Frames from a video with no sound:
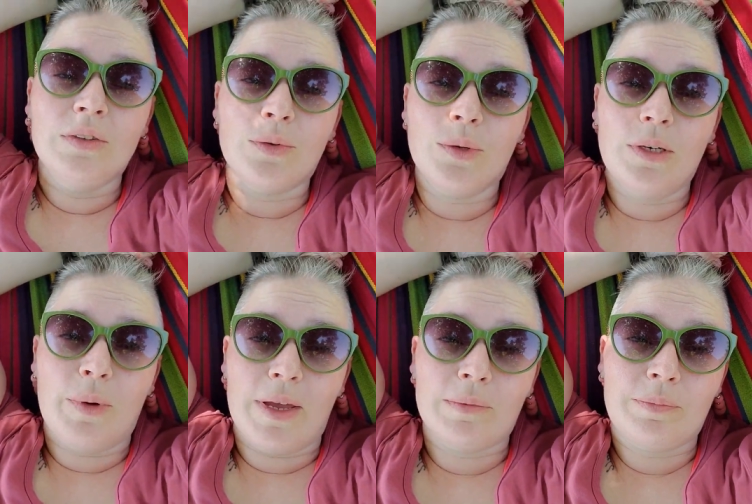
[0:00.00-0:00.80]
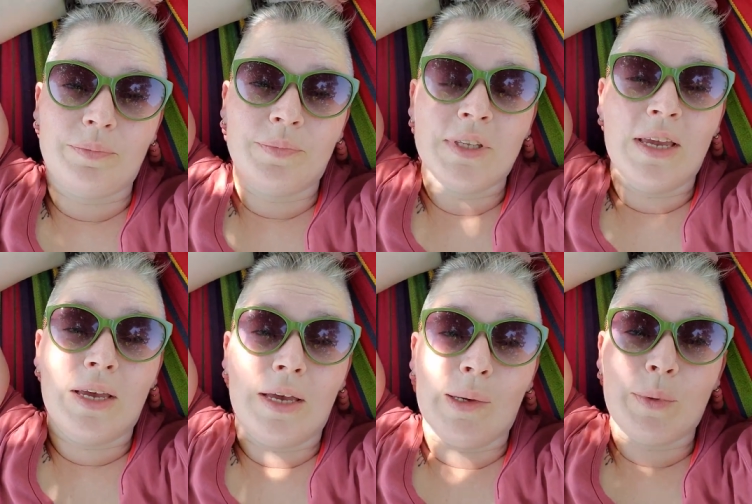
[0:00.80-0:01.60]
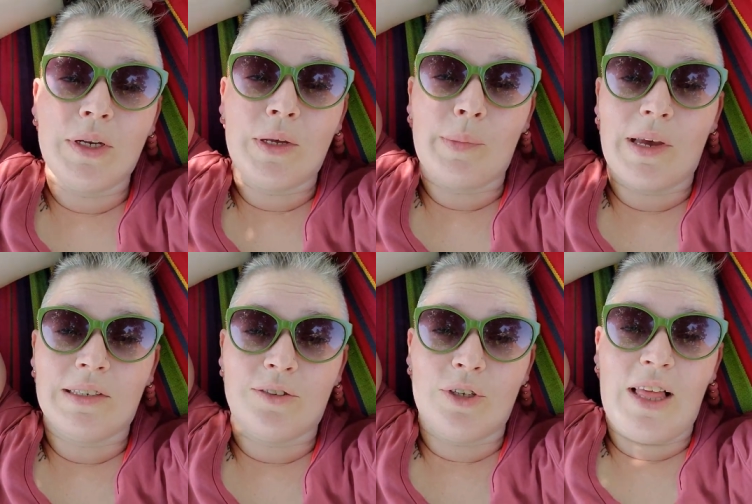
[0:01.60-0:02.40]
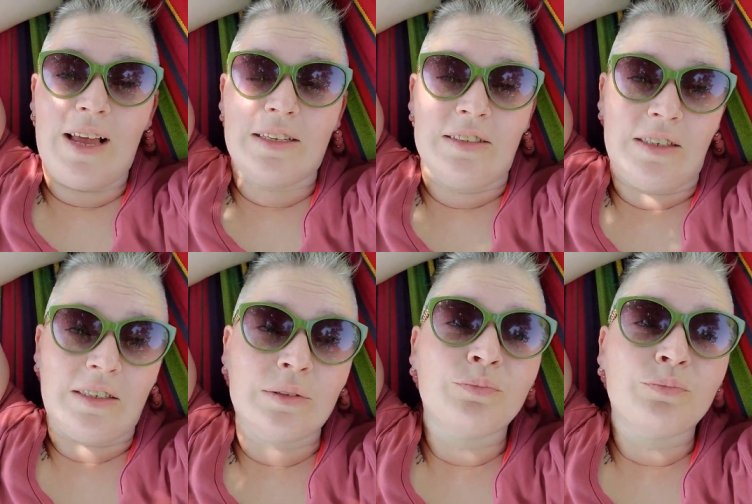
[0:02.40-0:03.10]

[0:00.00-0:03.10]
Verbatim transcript: So anyway, I'm gonna get back to relaxing